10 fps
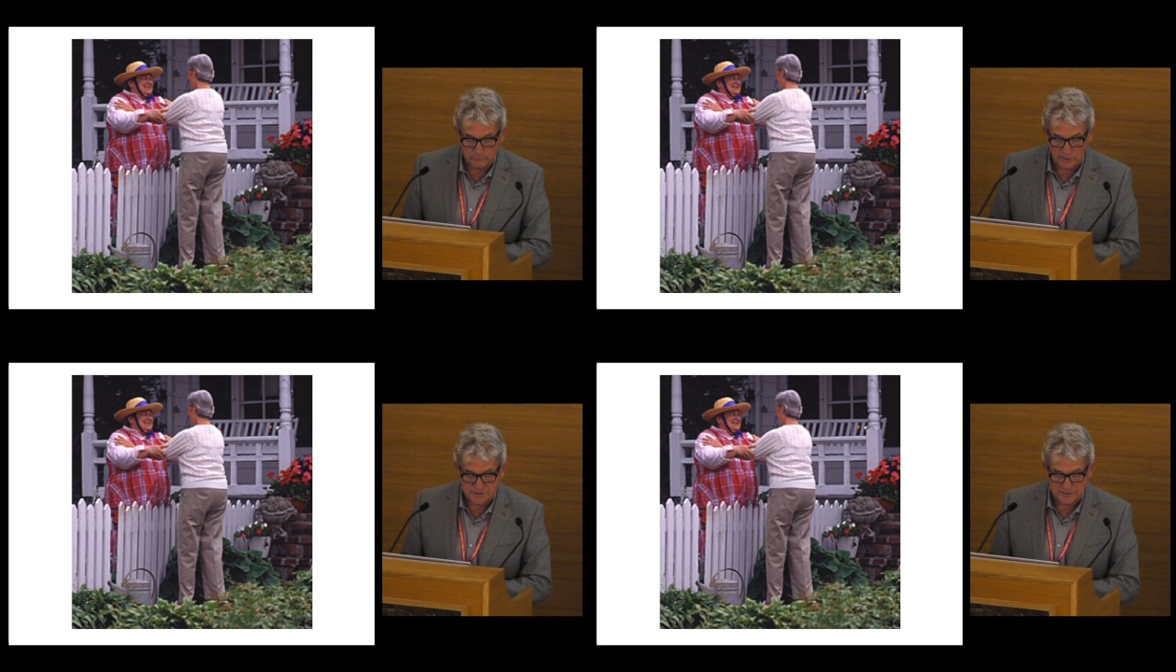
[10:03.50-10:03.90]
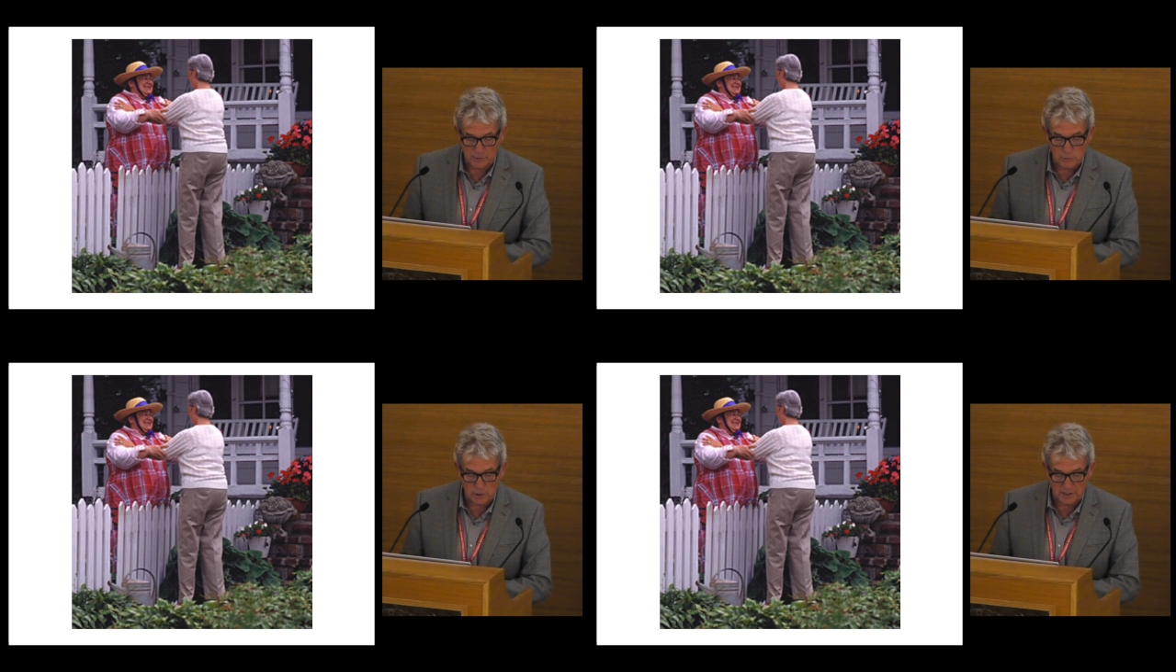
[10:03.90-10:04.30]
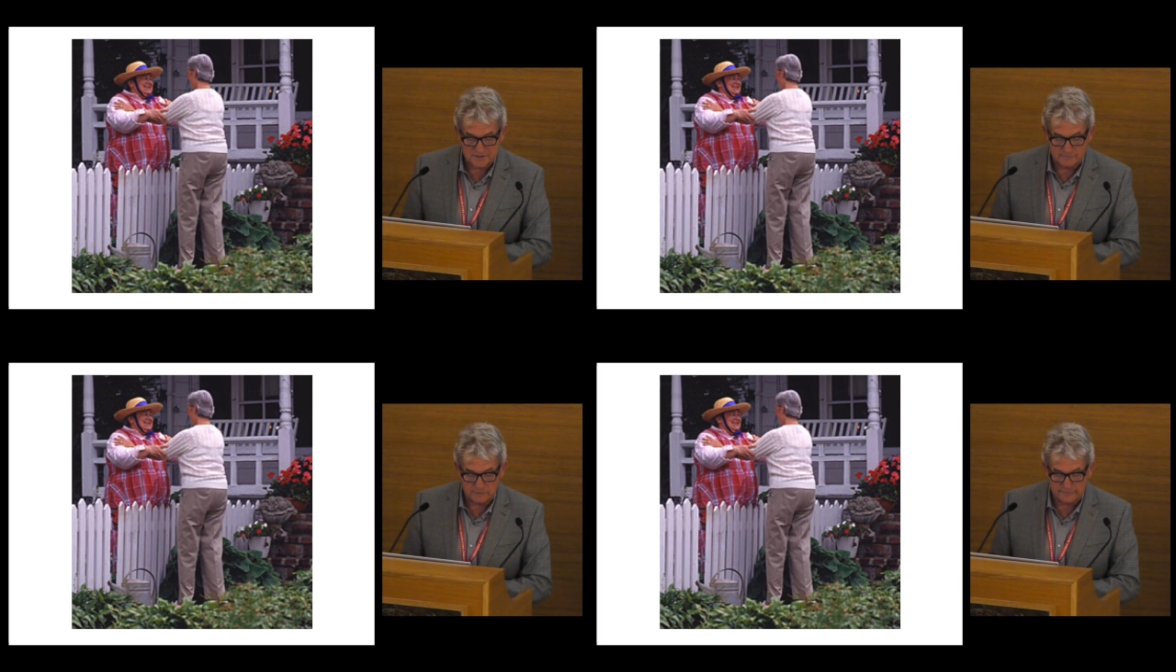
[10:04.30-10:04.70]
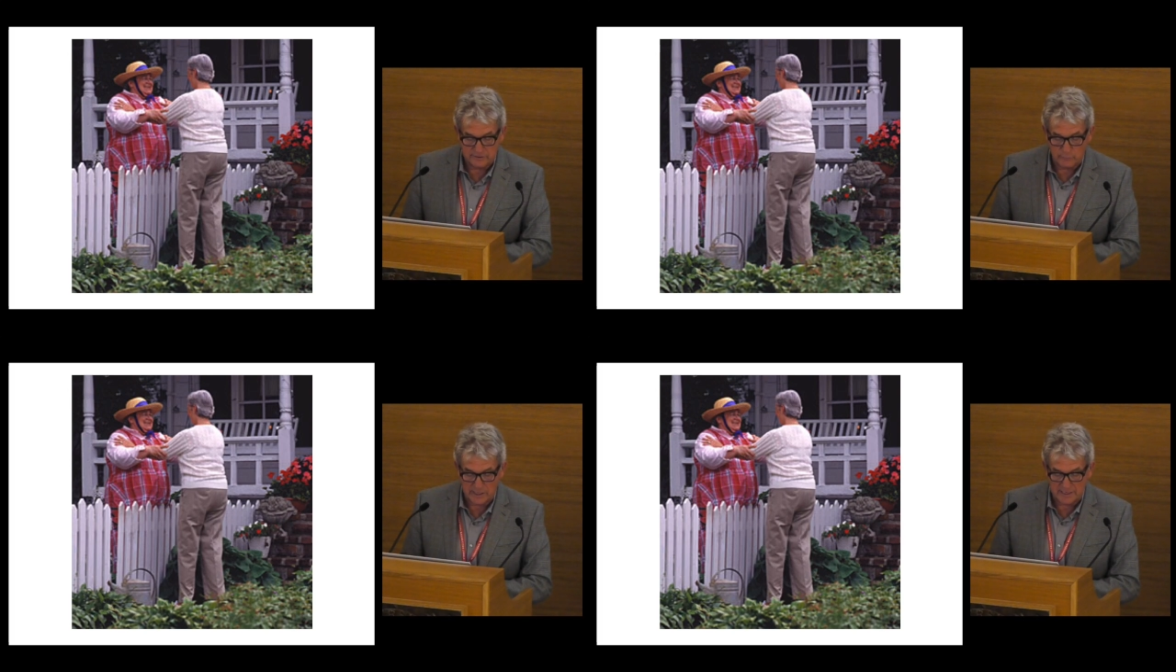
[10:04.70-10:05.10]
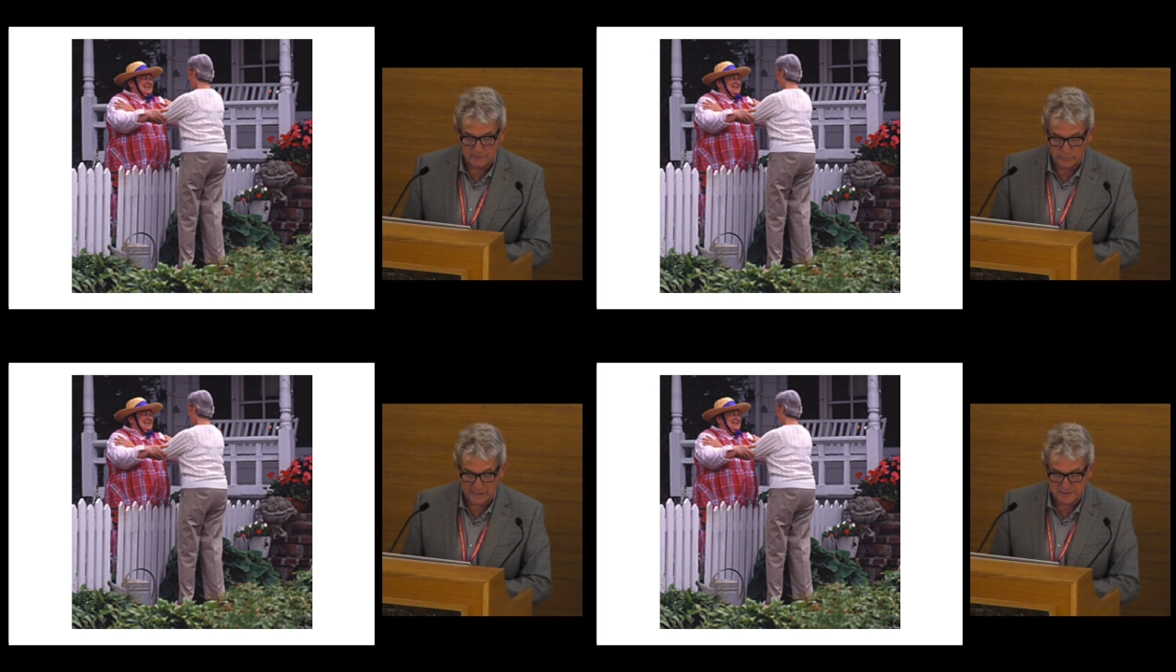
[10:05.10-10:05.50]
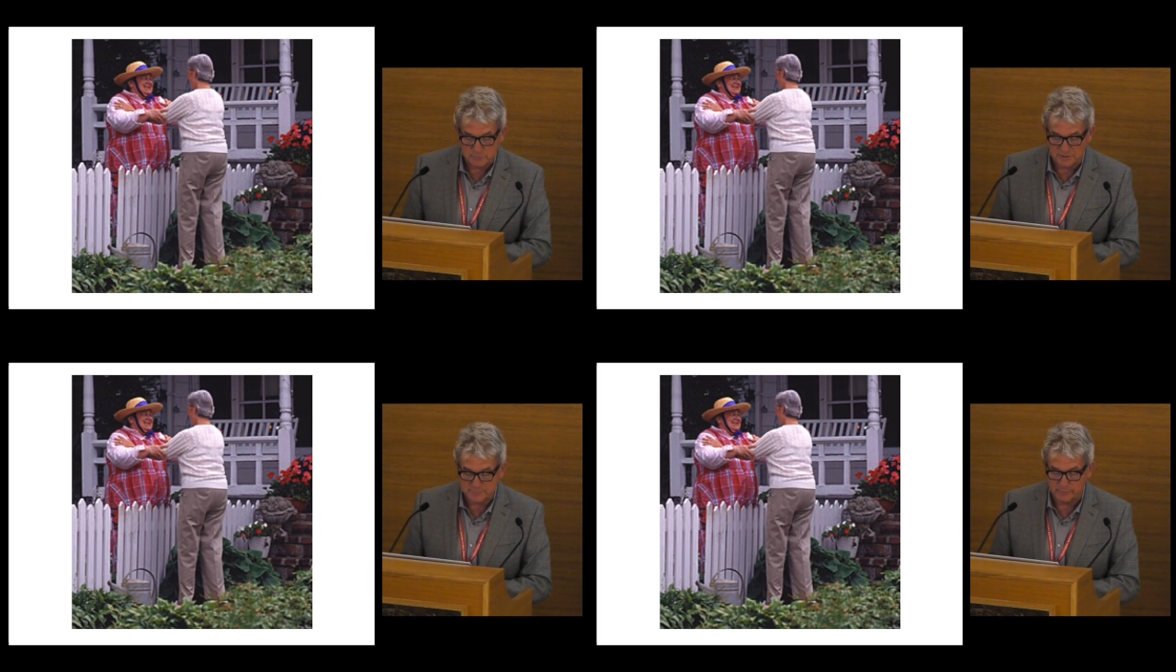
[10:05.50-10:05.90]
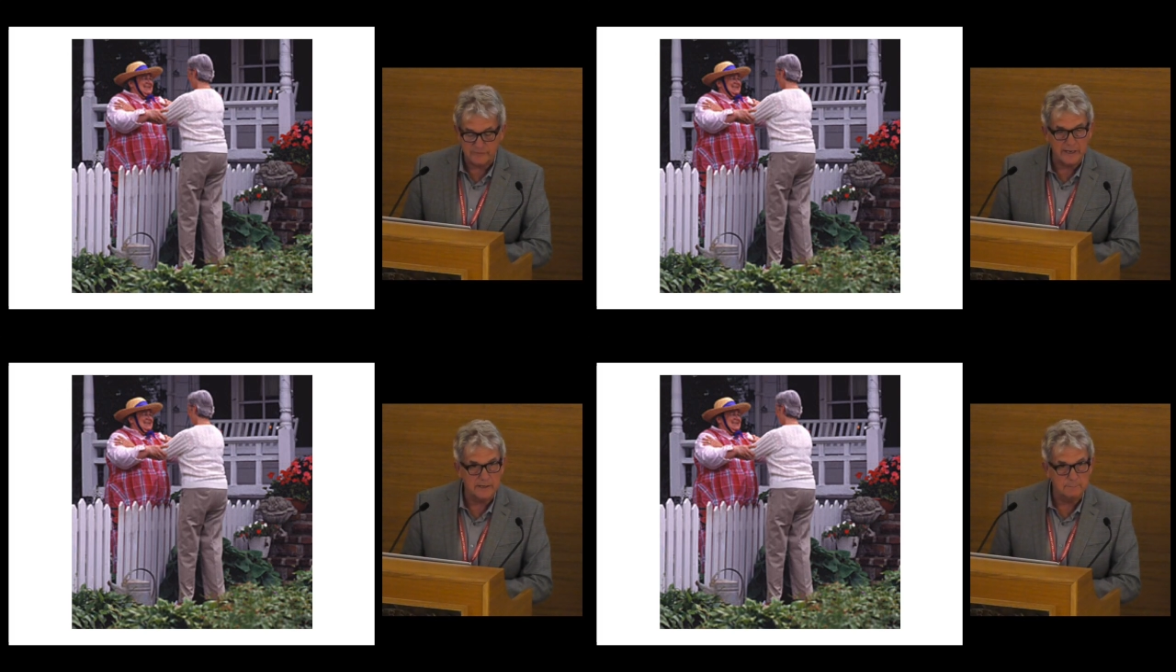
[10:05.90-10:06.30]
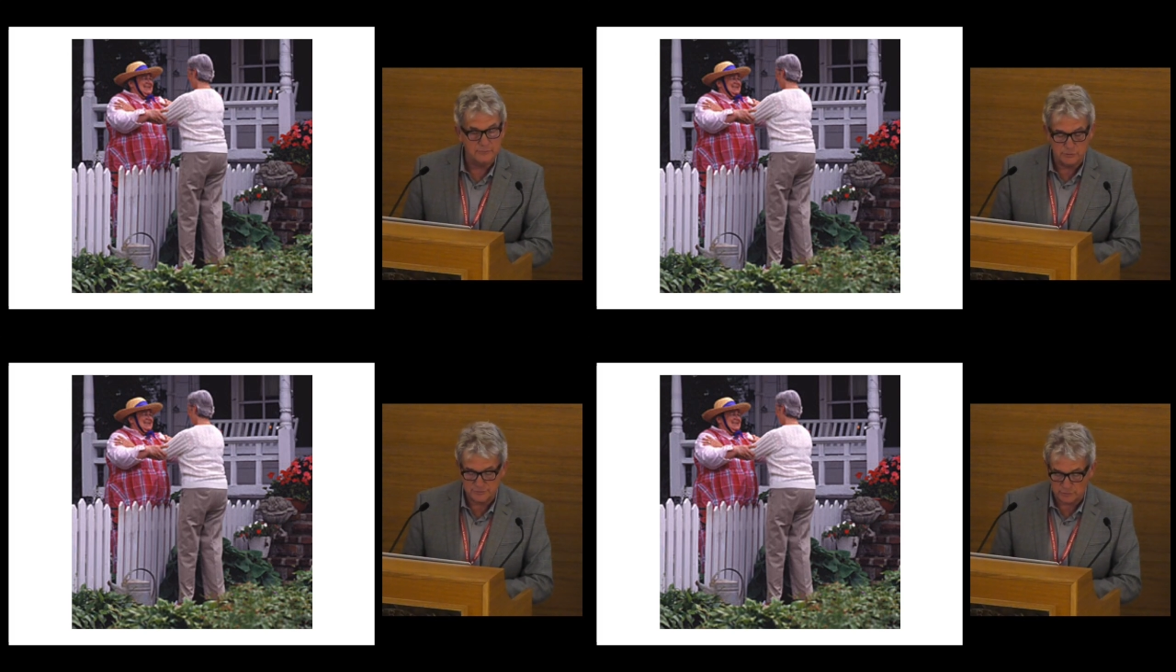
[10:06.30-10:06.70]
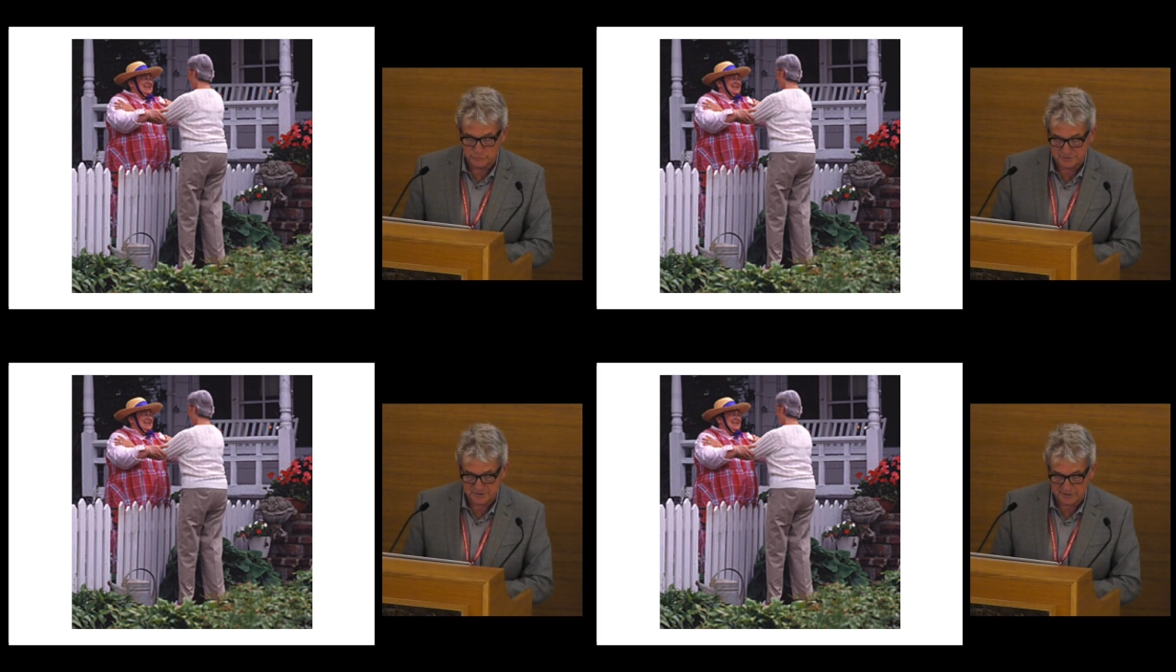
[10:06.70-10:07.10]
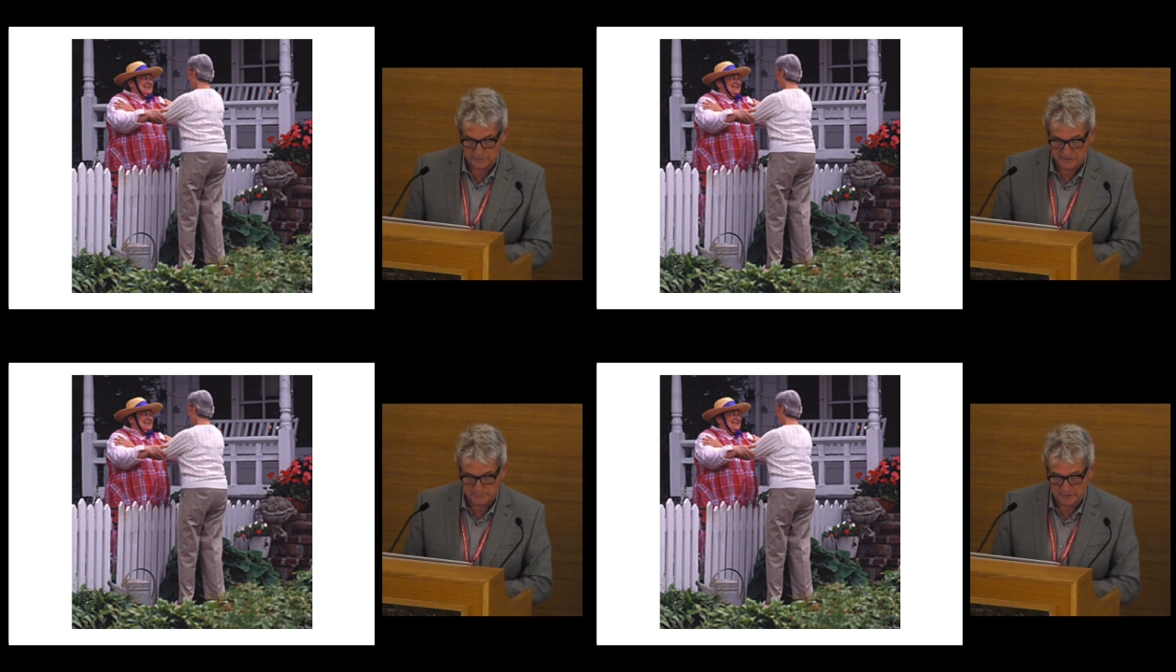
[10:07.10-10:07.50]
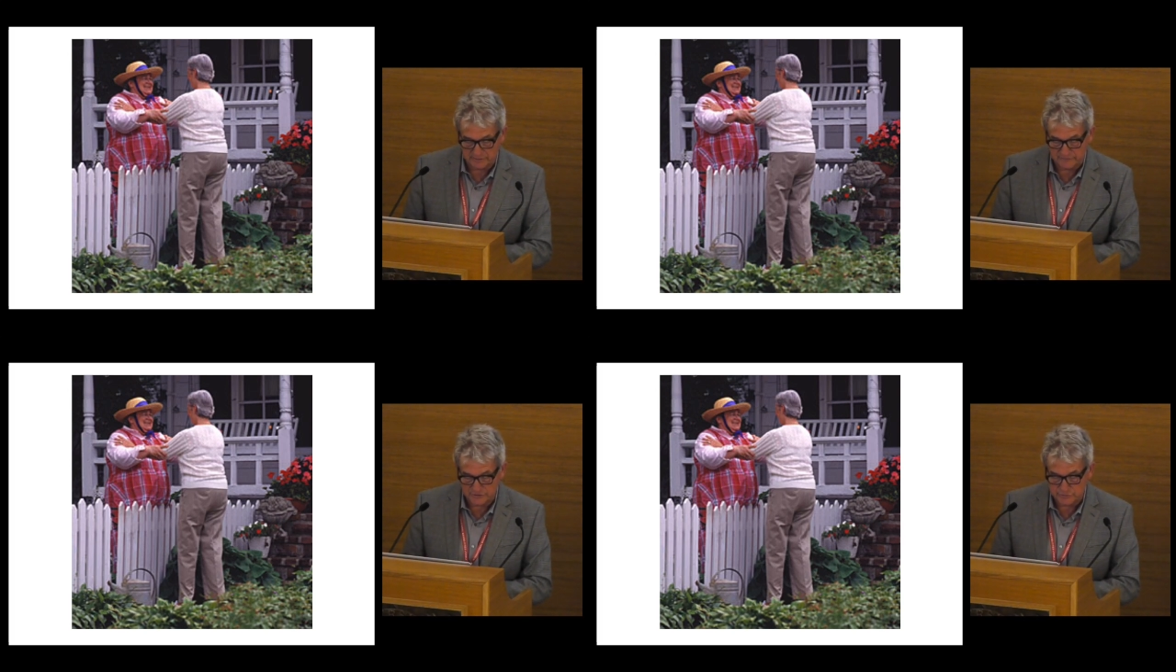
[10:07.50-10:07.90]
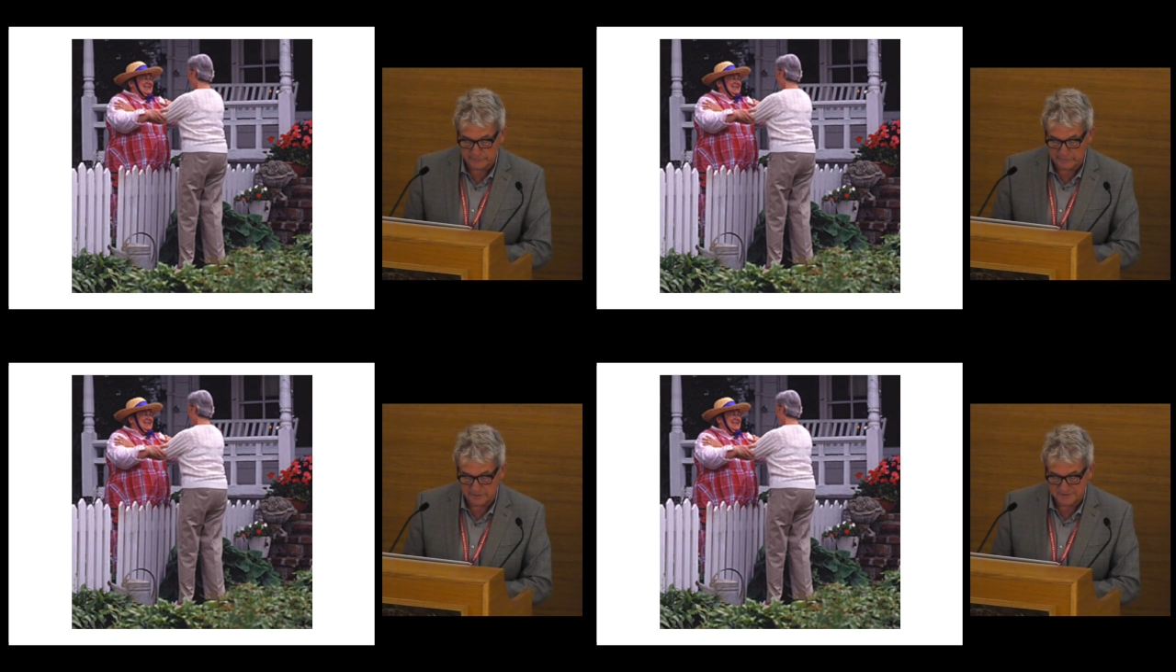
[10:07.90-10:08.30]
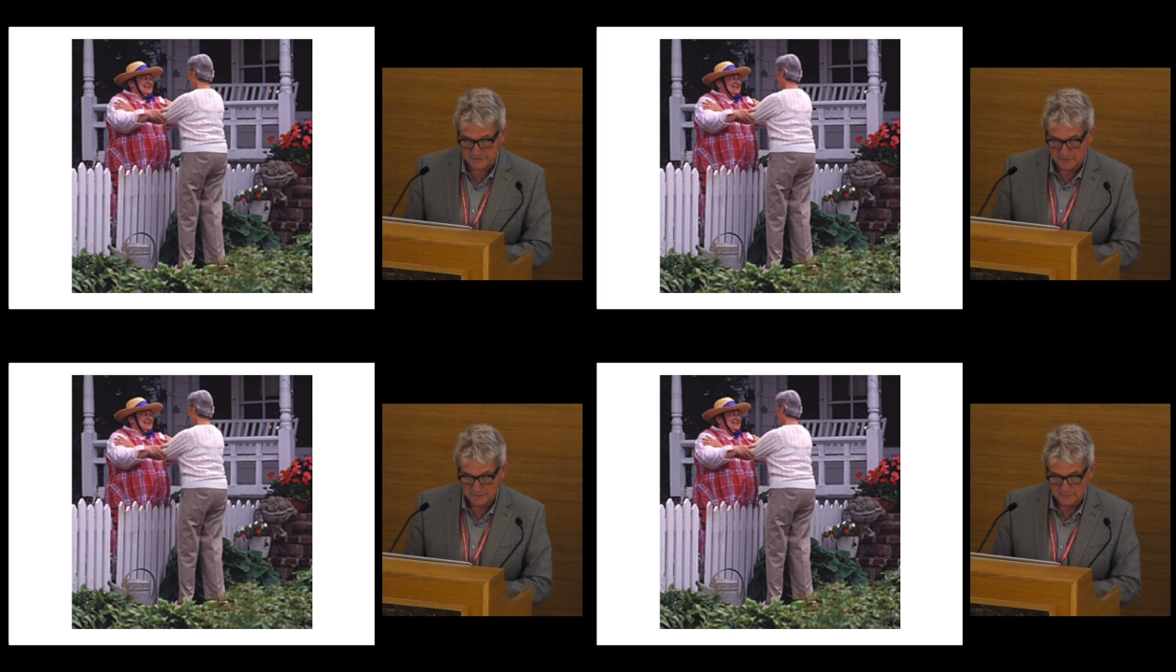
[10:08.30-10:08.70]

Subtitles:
in which no cost of living raise was provided to Social Security beneficiaries.